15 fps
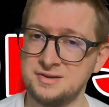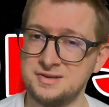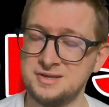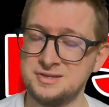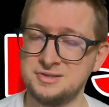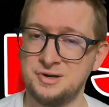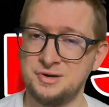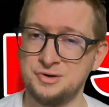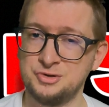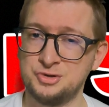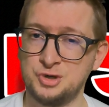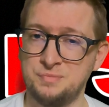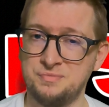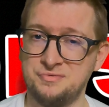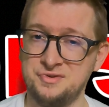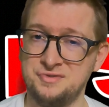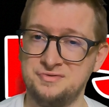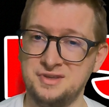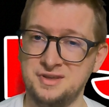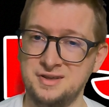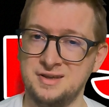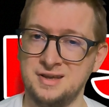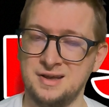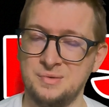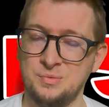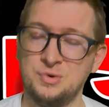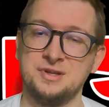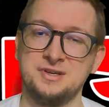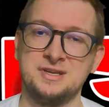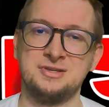Kickstarter Top 50,
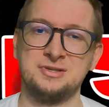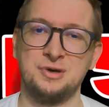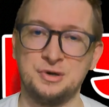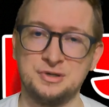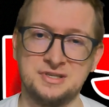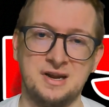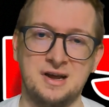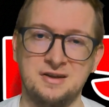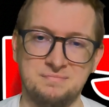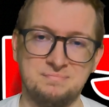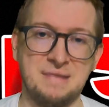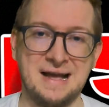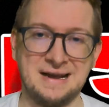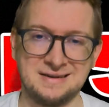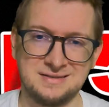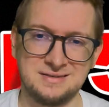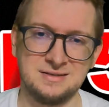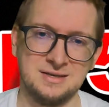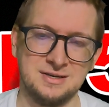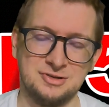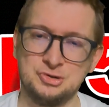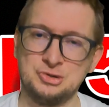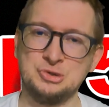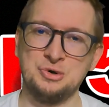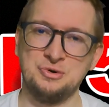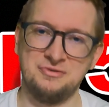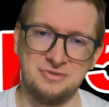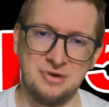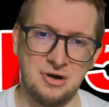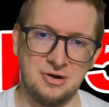well, the Kickstarters that I've backed so
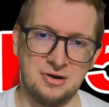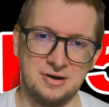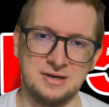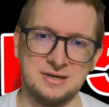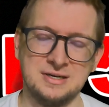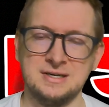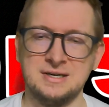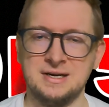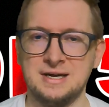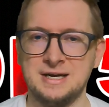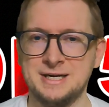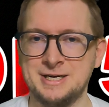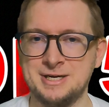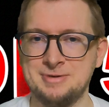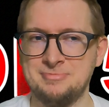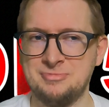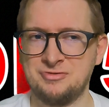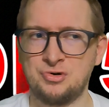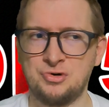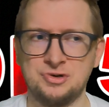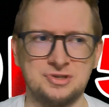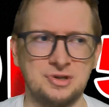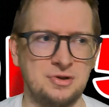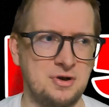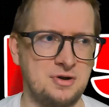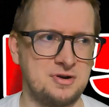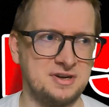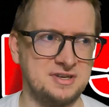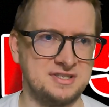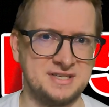far. Of course, the
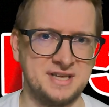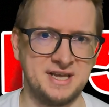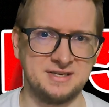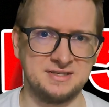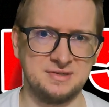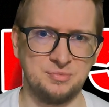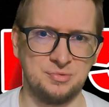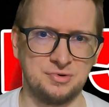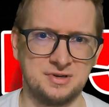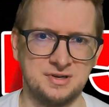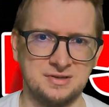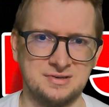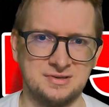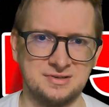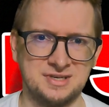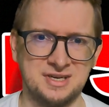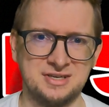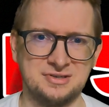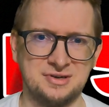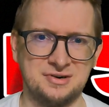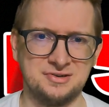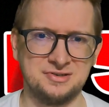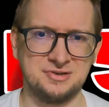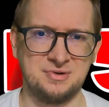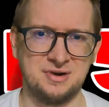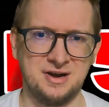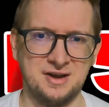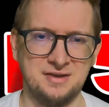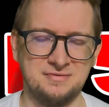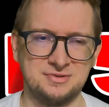longer this takes, the more Kickstarters
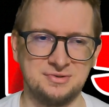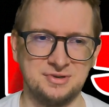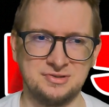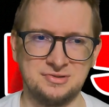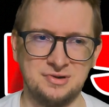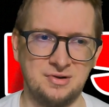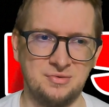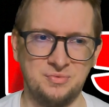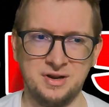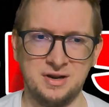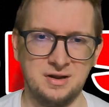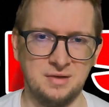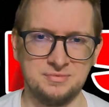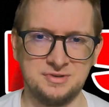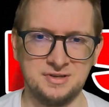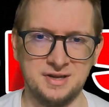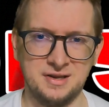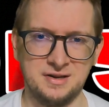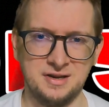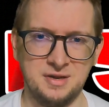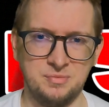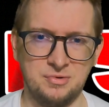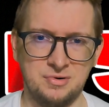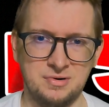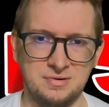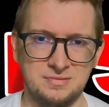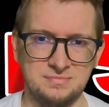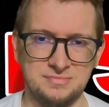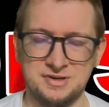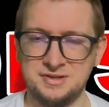arrive, so it's not really up to date anymore,
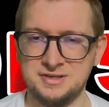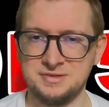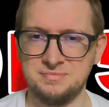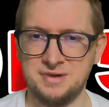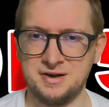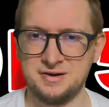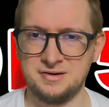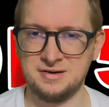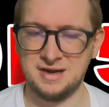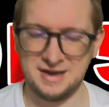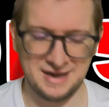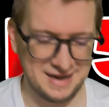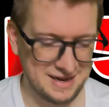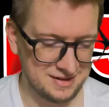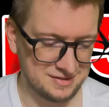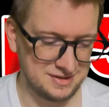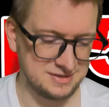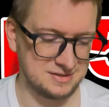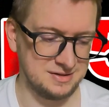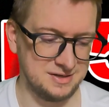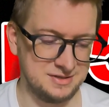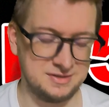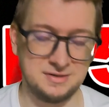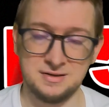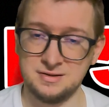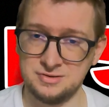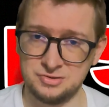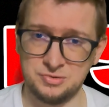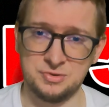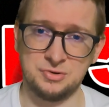but it doesn't matter. I had this list,
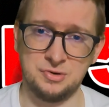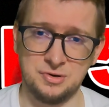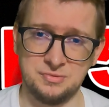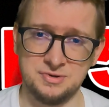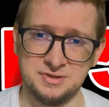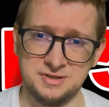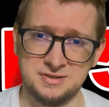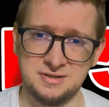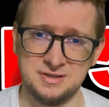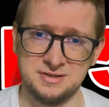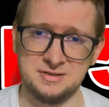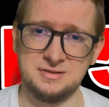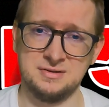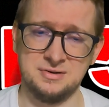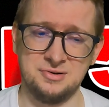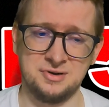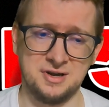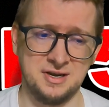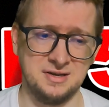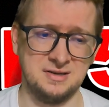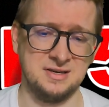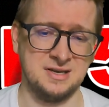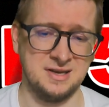so we're going with this list, okay?